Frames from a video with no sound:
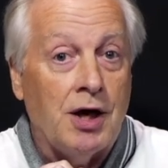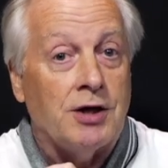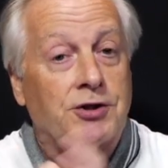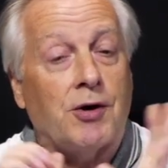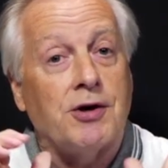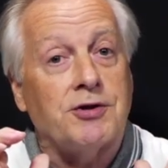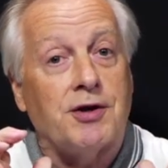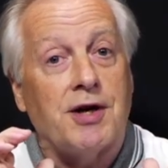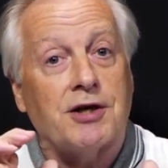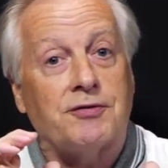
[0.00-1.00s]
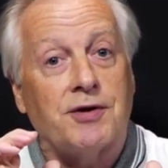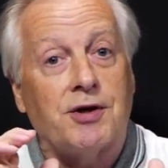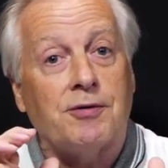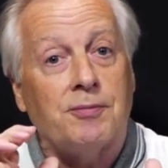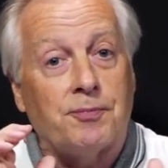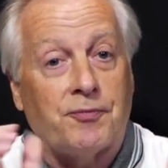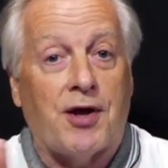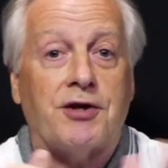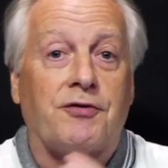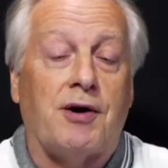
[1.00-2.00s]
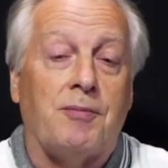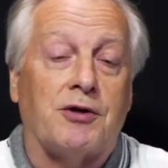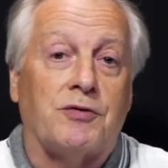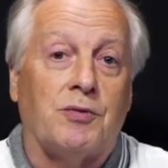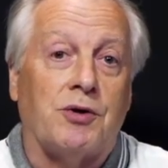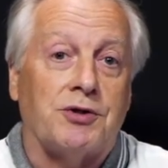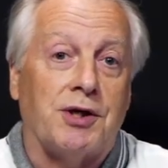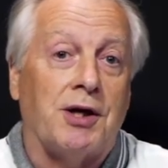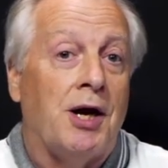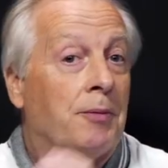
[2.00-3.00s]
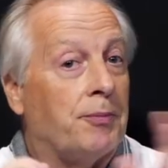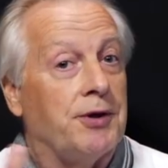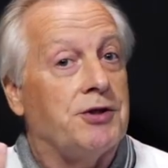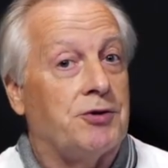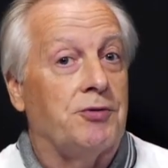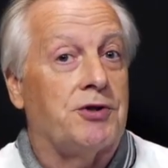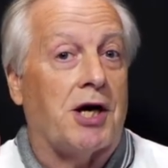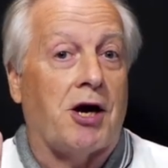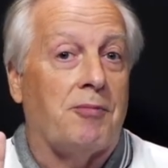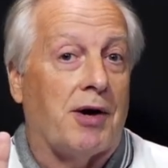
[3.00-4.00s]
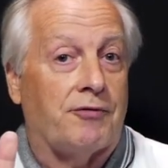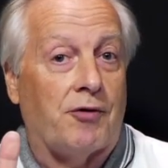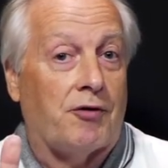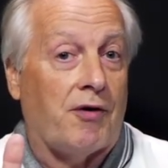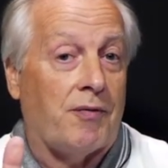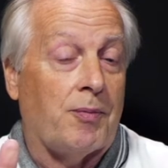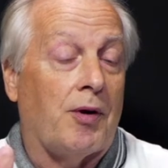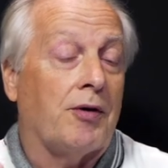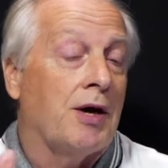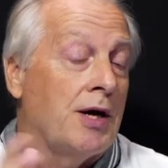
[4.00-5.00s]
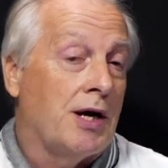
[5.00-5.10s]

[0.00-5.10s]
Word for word: So until the next video, Thanks very much for watching. Please do check out my photographic blog.